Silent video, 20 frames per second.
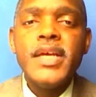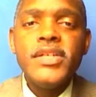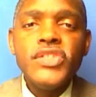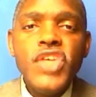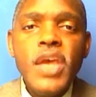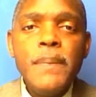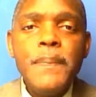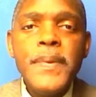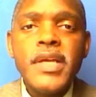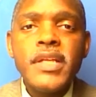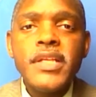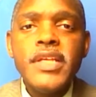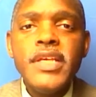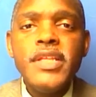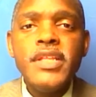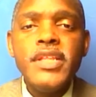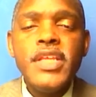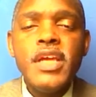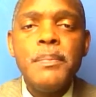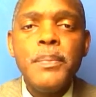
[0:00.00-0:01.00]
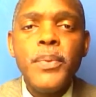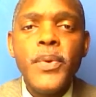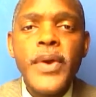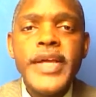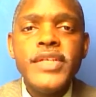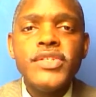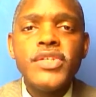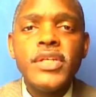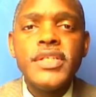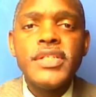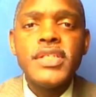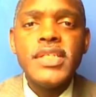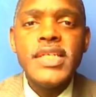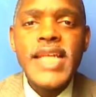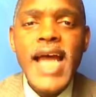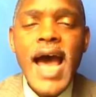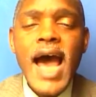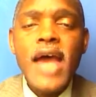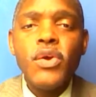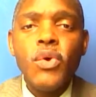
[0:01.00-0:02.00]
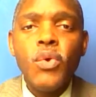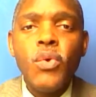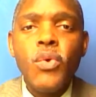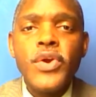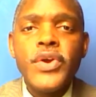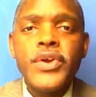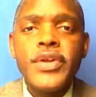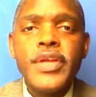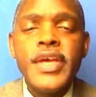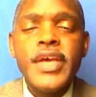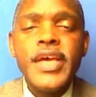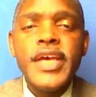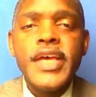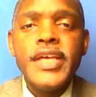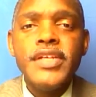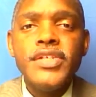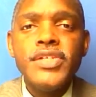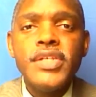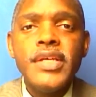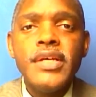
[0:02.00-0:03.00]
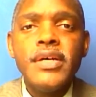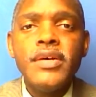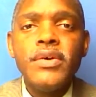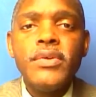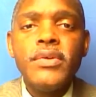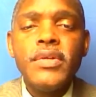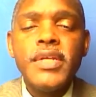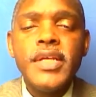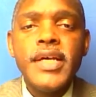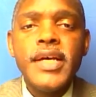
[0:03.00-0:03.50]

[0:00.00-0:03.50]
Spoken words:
Typically, the appraisal is not ordered until